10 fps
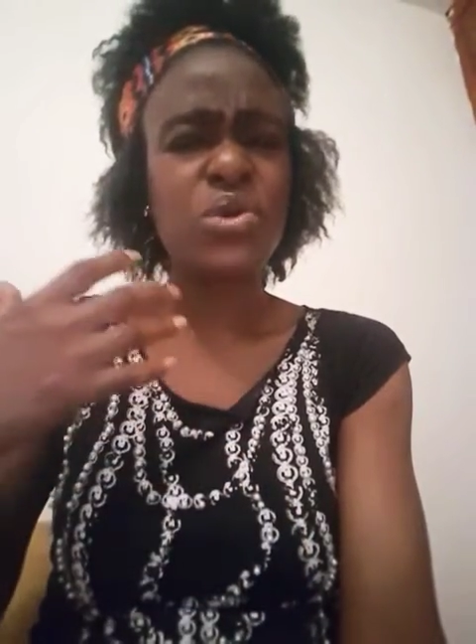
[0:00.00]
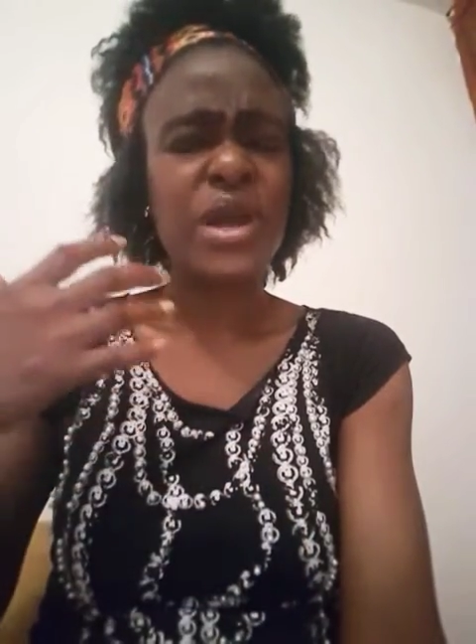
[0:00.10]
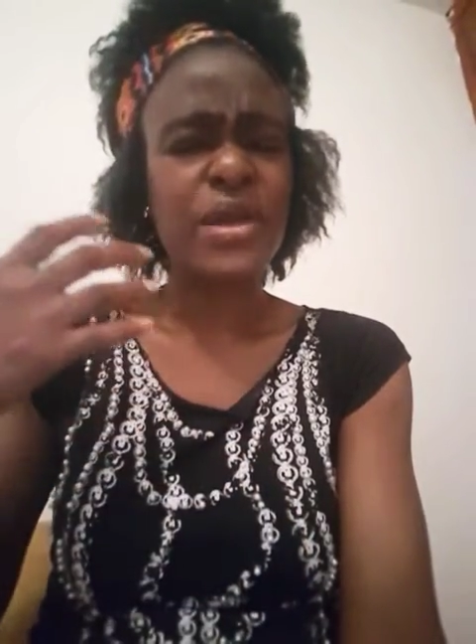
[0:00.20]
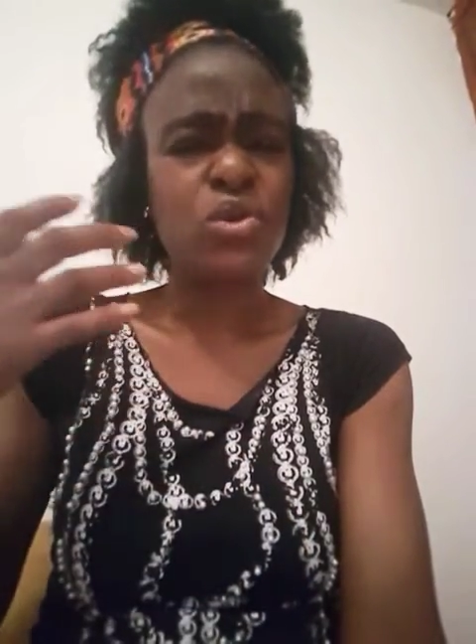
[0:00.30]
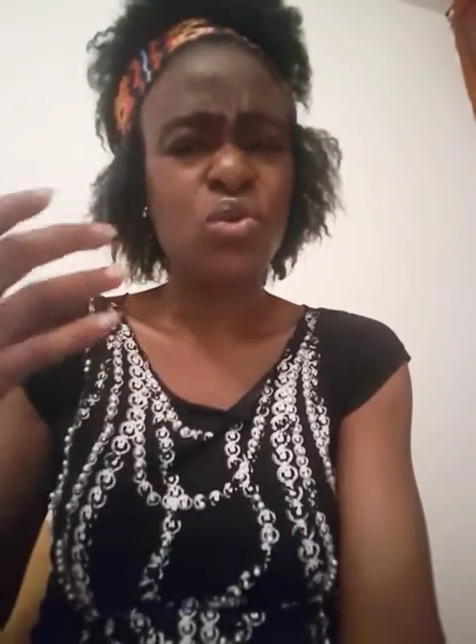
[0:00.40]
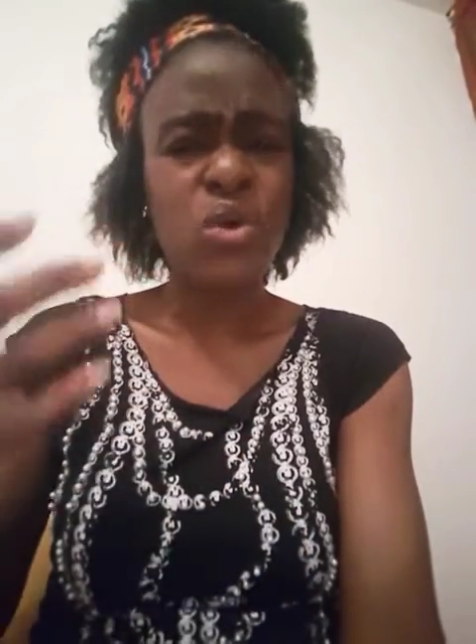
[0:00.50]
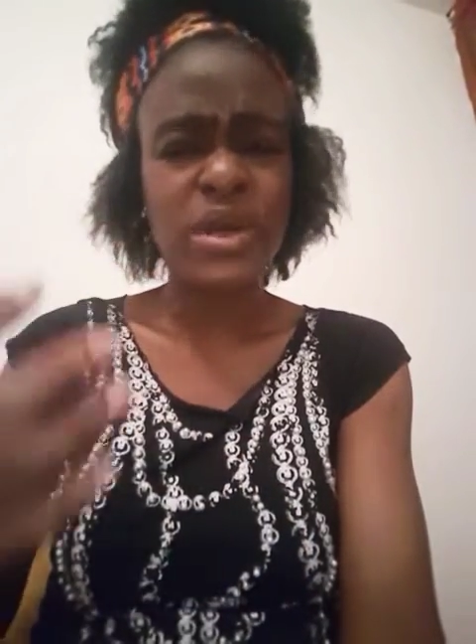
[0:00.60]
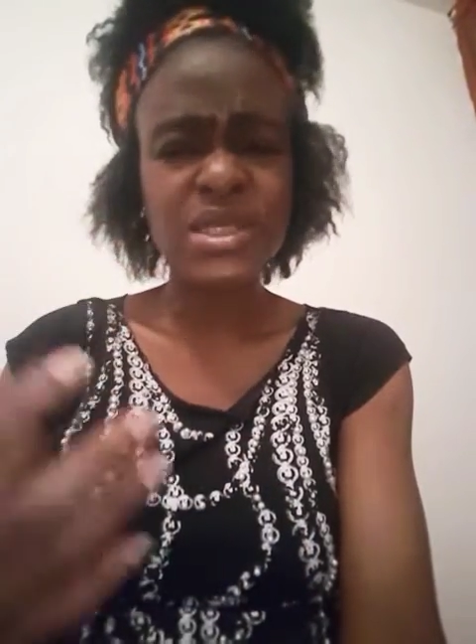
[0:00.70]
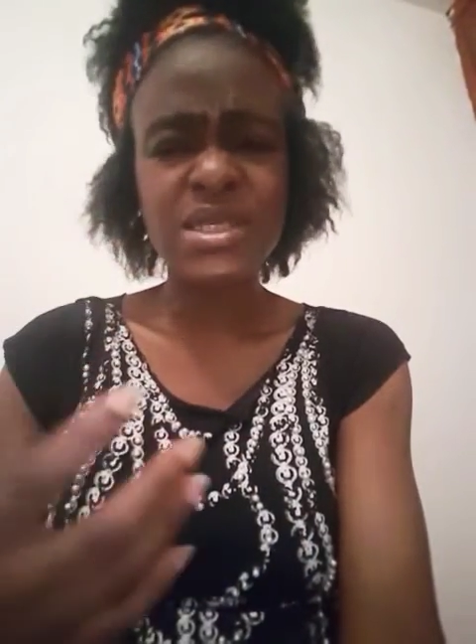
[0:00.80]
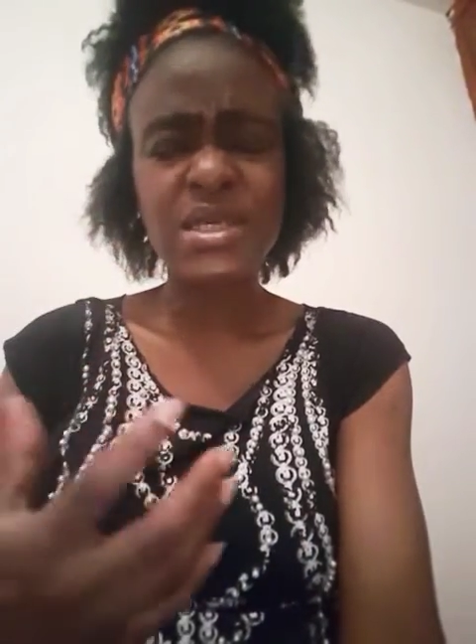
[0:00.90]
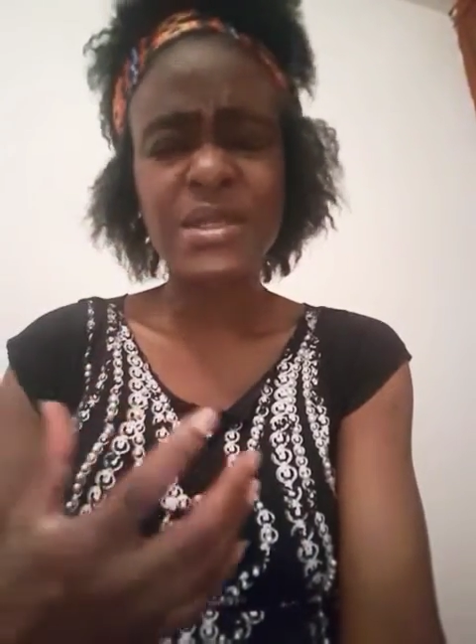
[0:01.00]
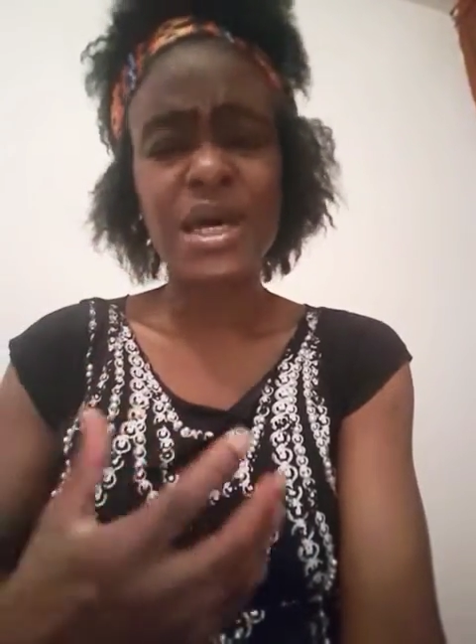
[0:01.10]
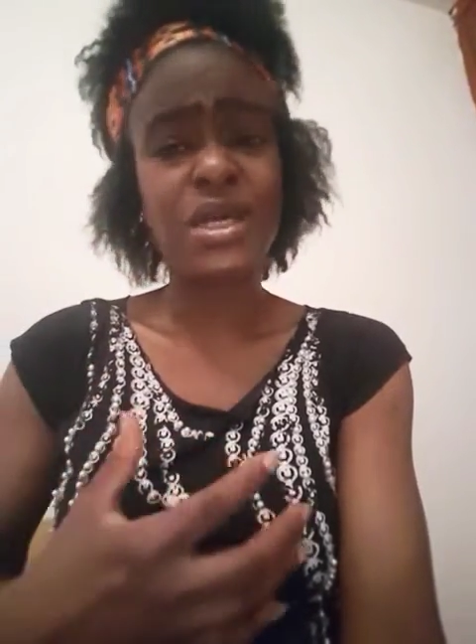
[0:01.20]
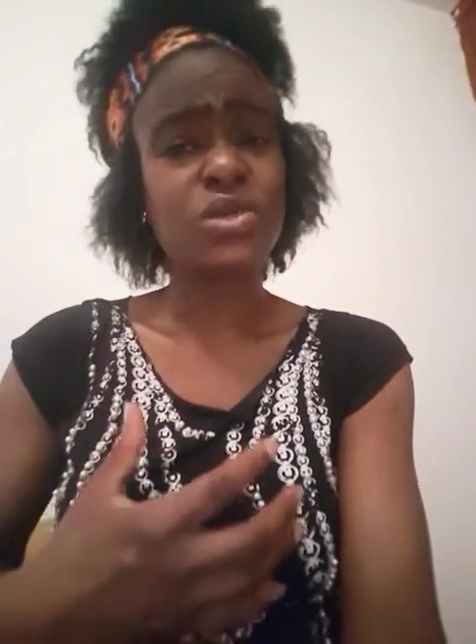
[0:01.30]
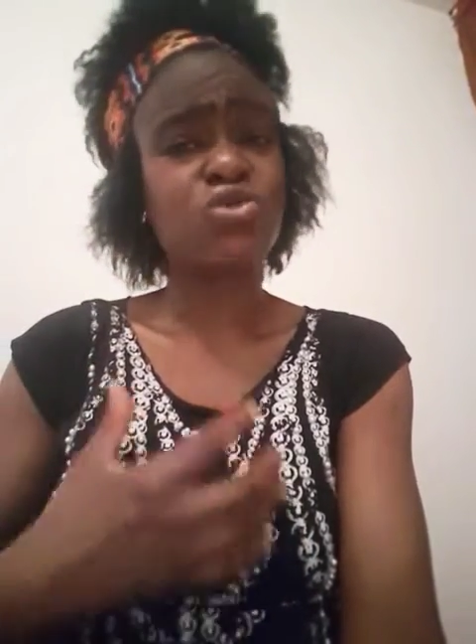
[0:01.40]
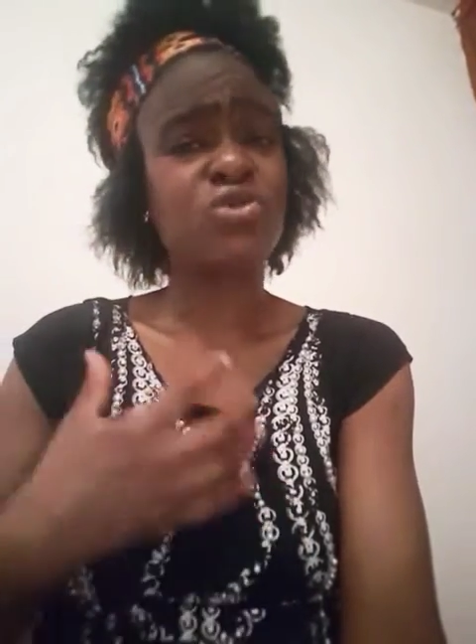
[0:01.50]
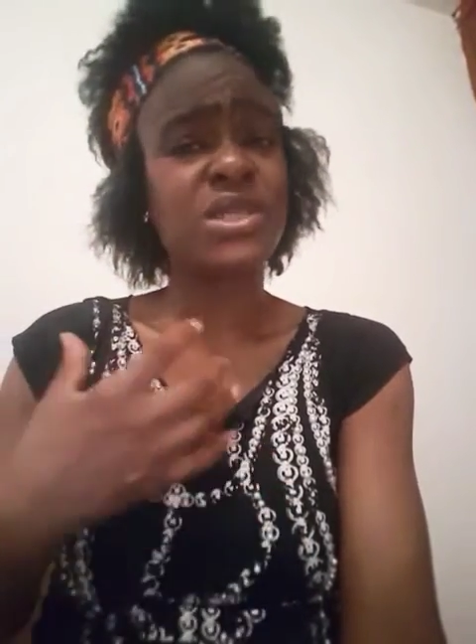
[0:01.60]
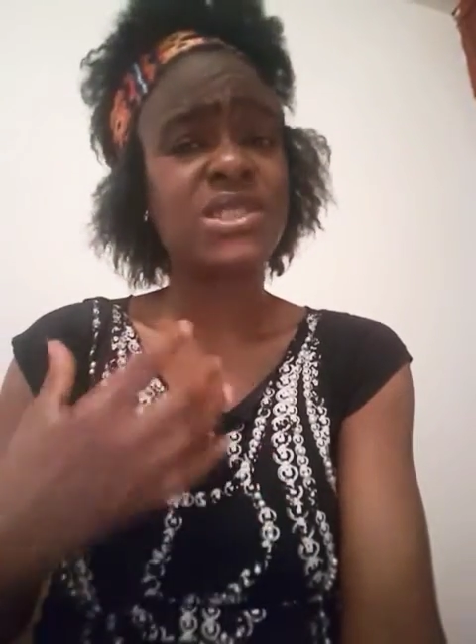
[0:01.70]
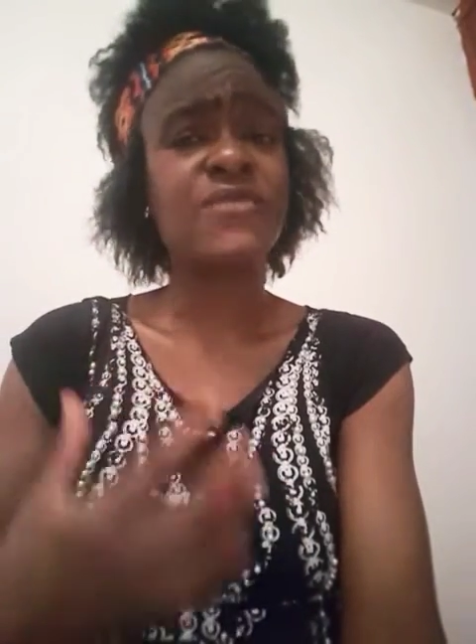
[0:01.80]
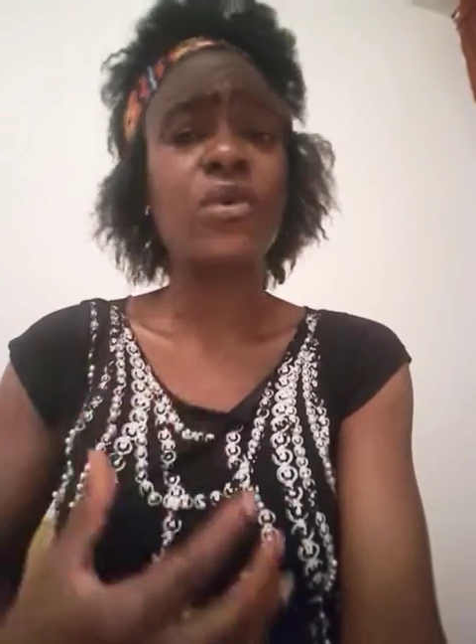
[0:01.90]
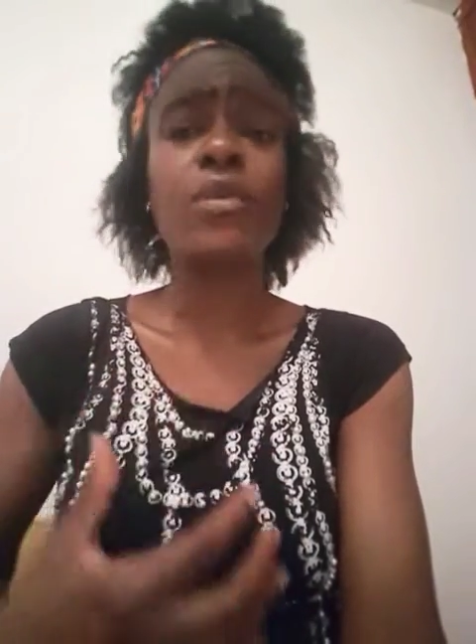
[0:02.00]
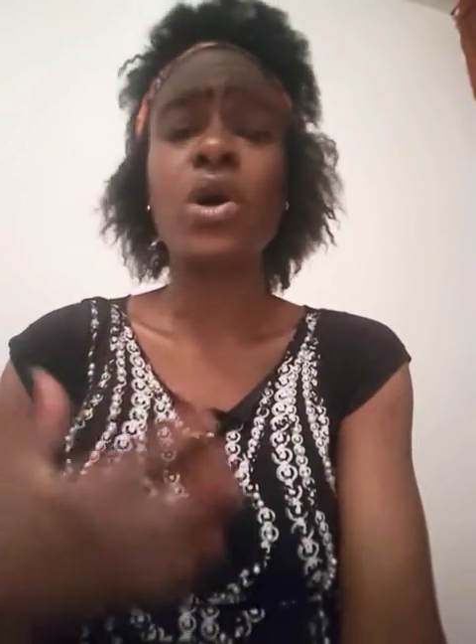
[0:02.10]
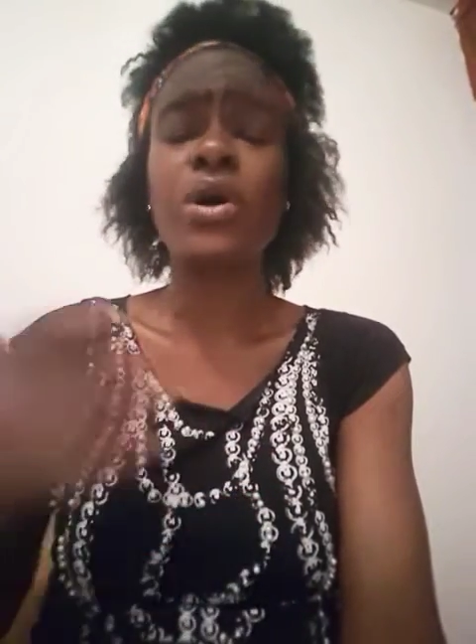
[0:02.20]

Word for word: anointing that can transform